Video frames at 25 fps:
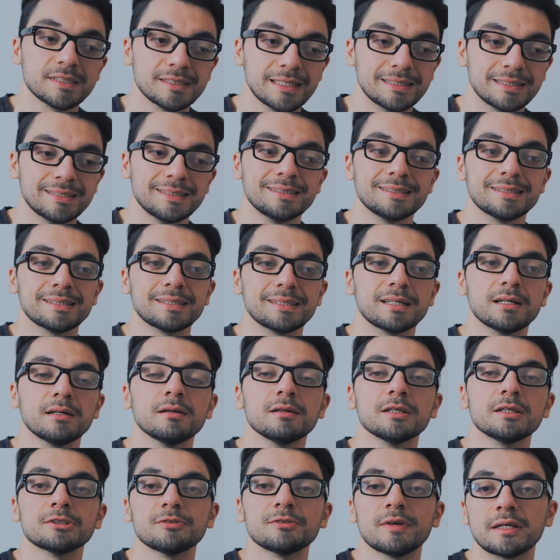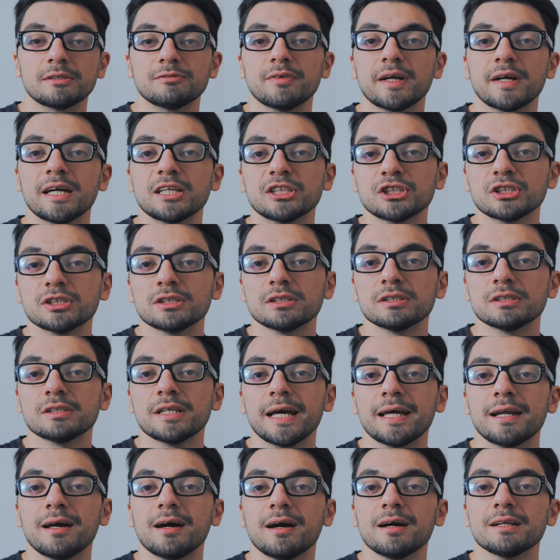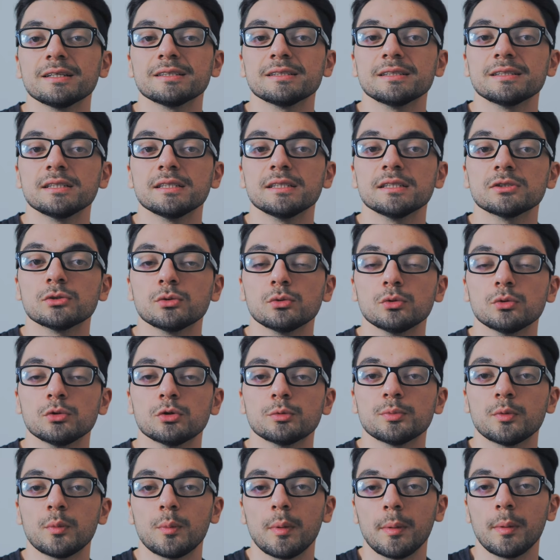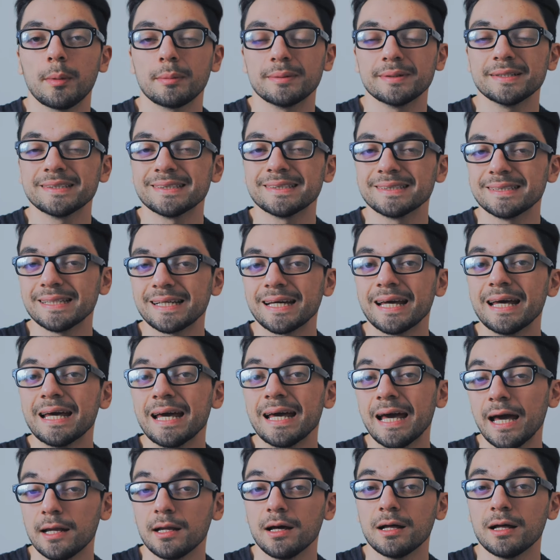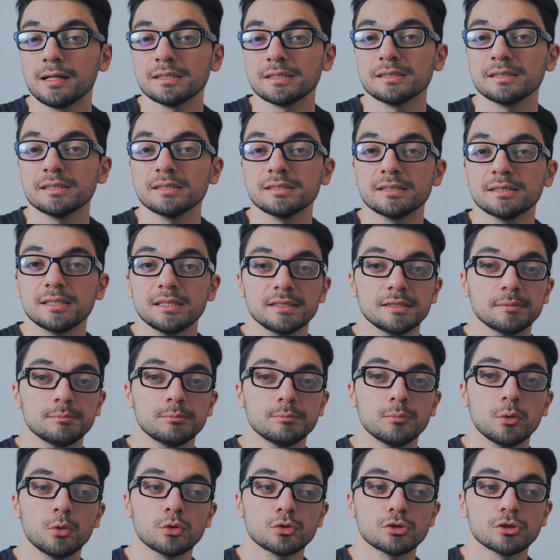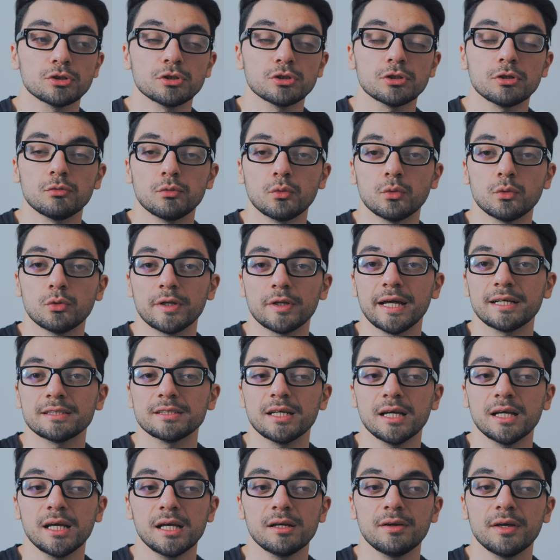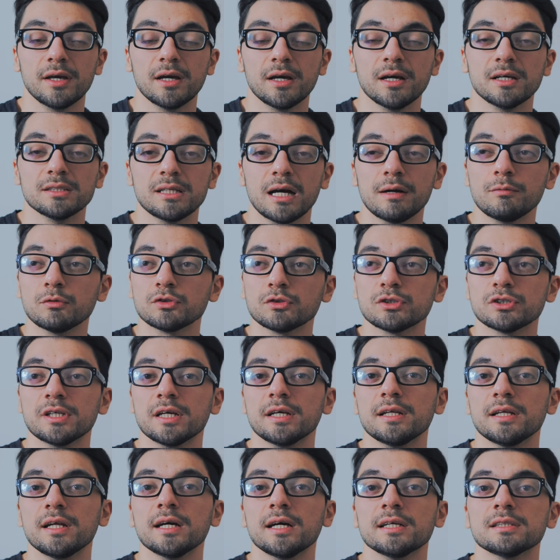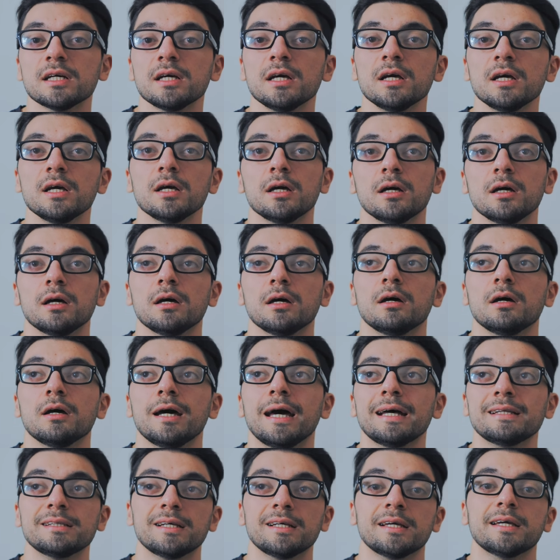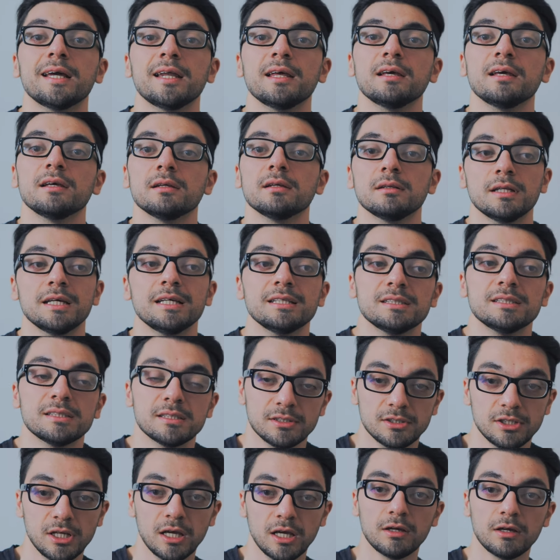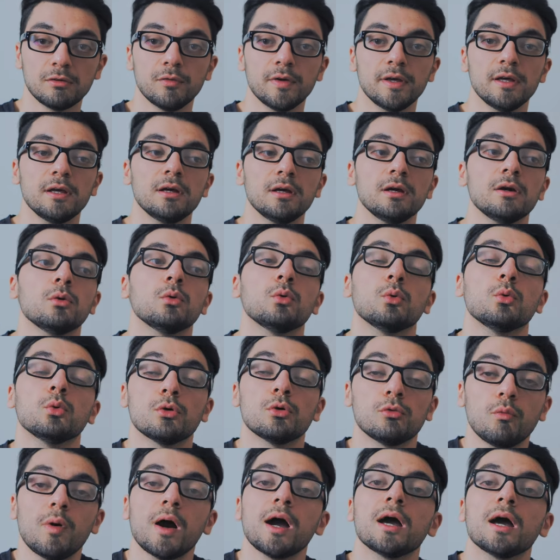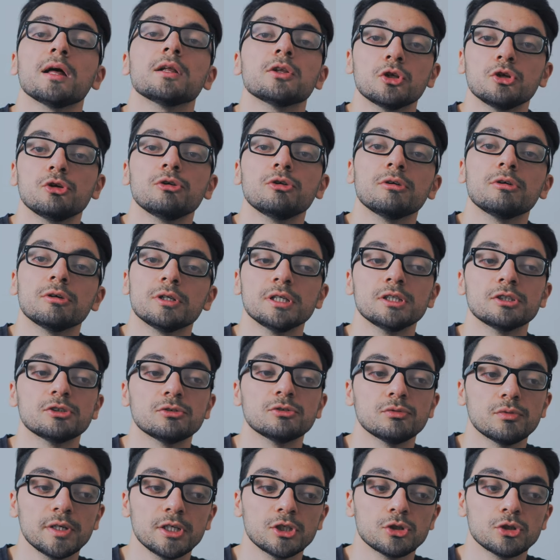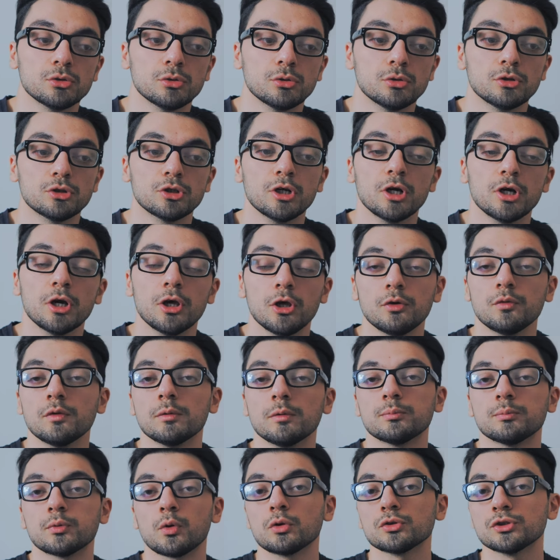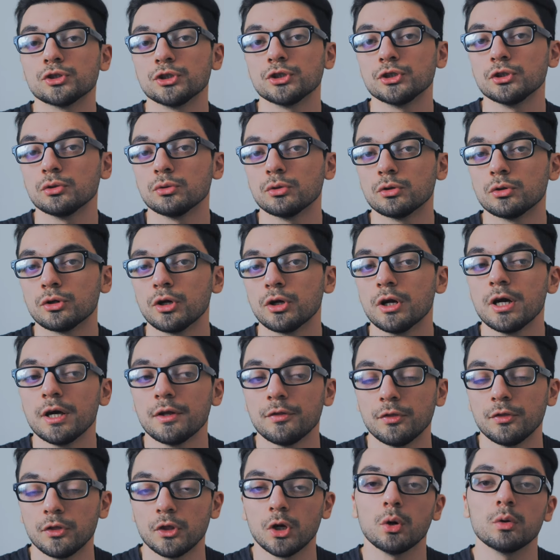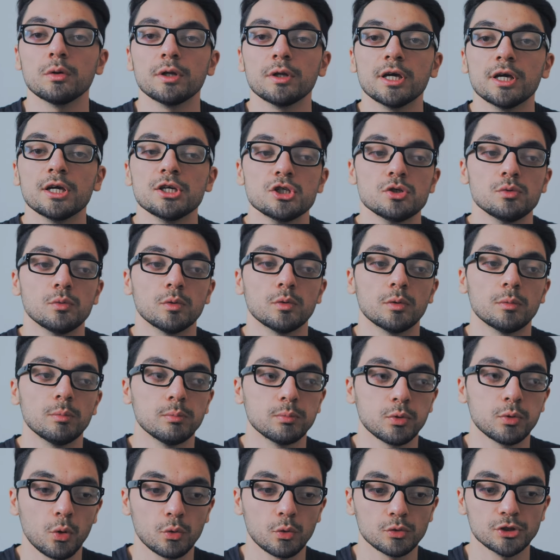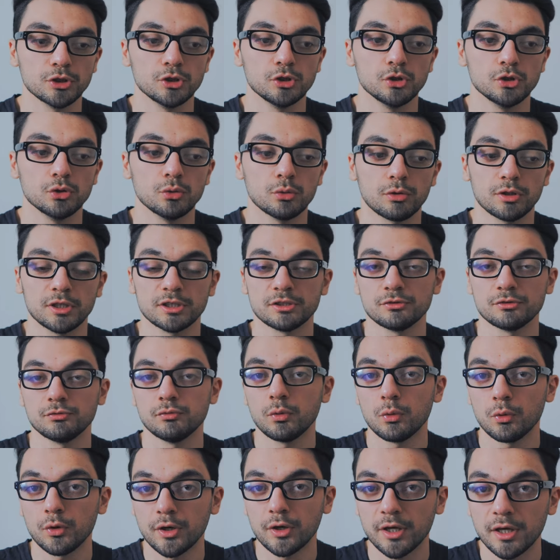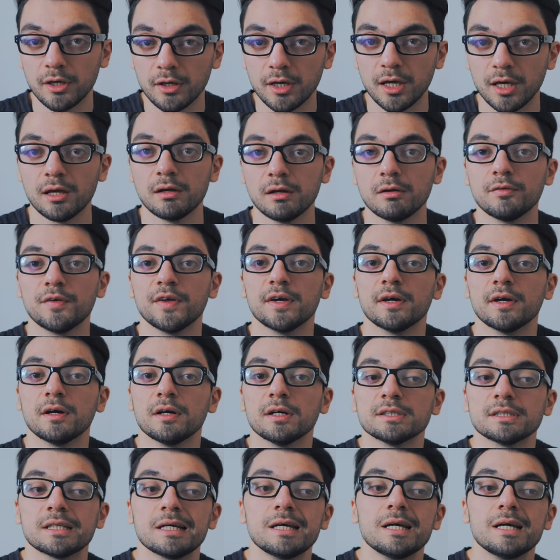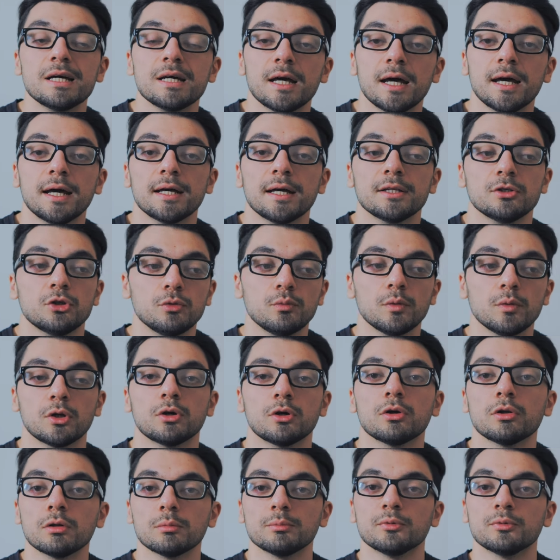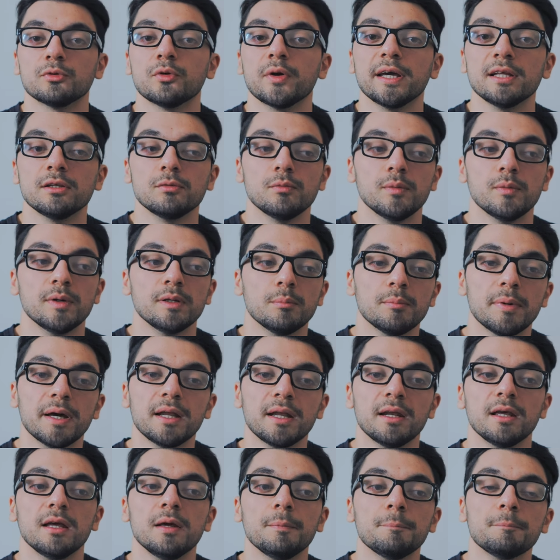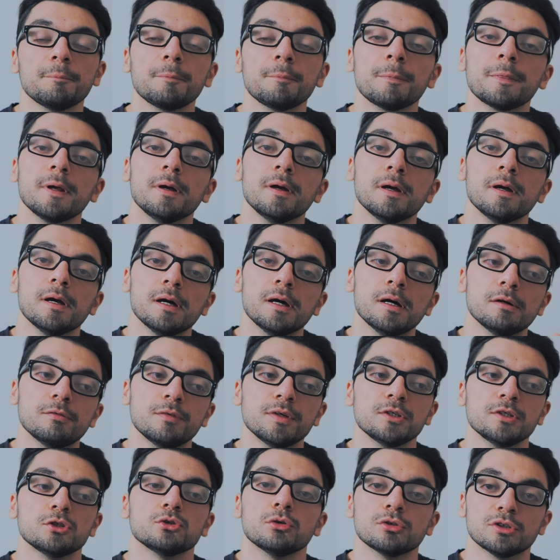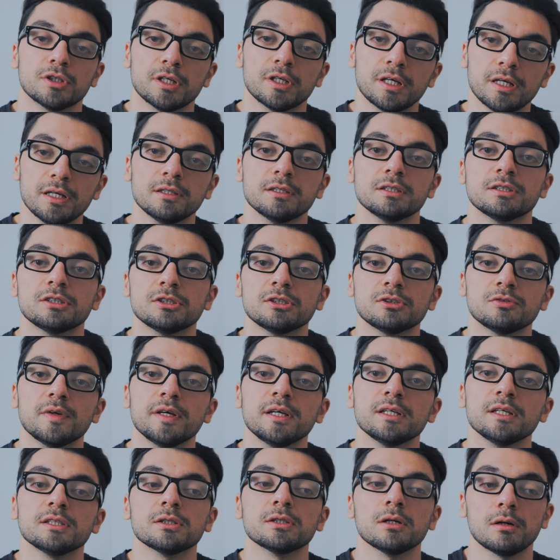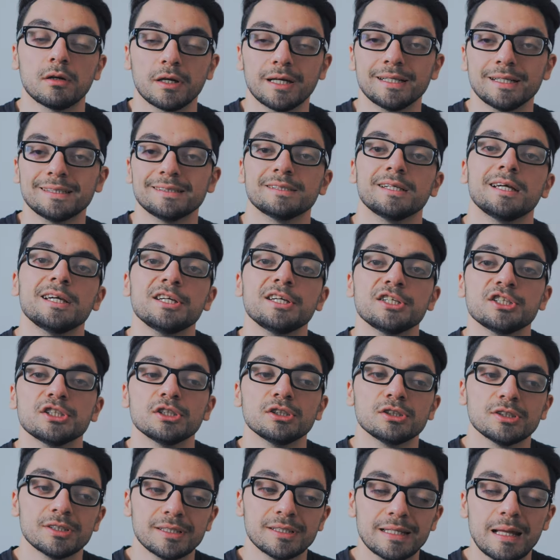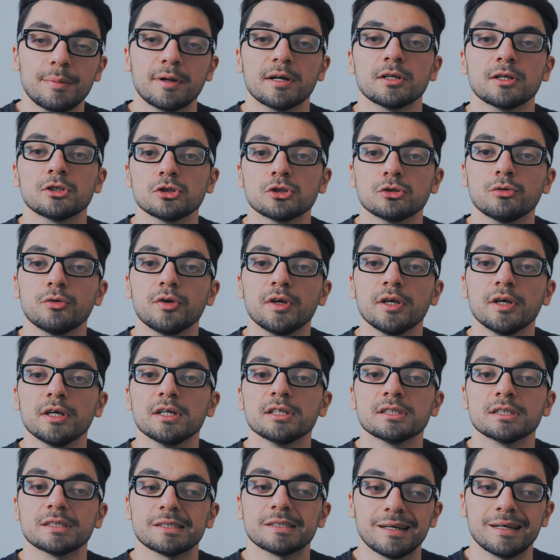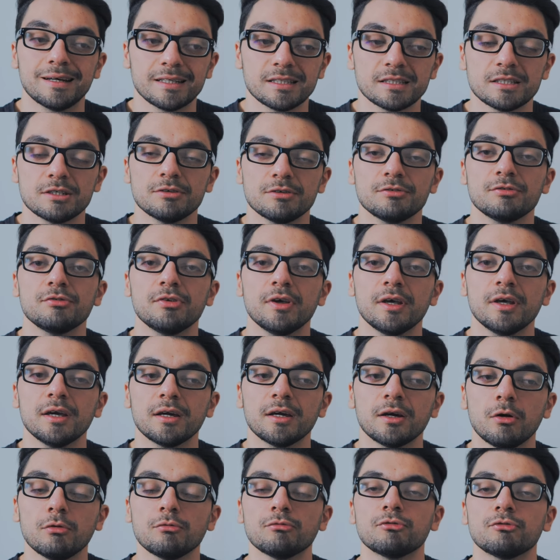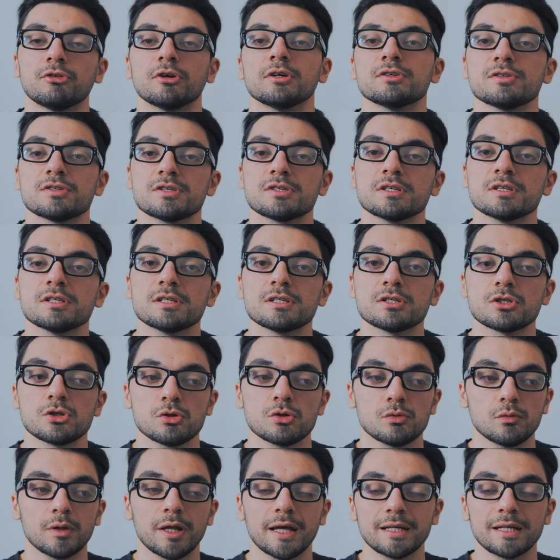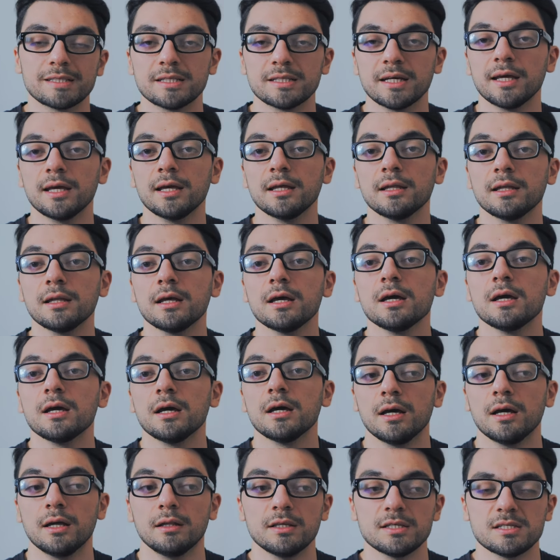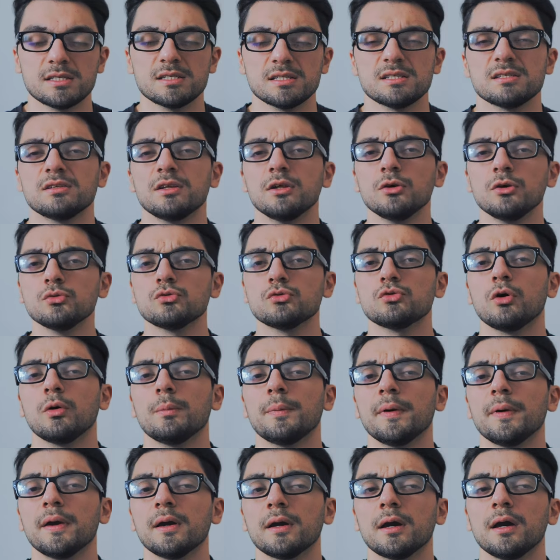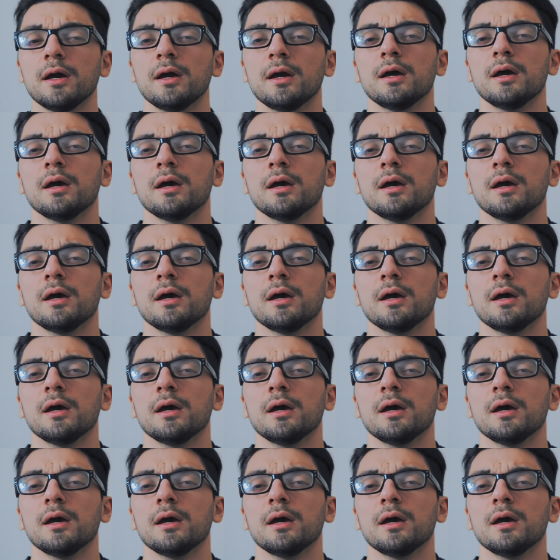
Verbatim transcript: Statistical regression analysis or probabilistic analysis is important for that areas. I would say that uh, after getting this degree or while doing this research, you will broaden your knowledge, you will broaden your networking areas and you will collaborate with many uh, researching industries, organizations, laboratories, scientific conferences you will attain. And this is new topic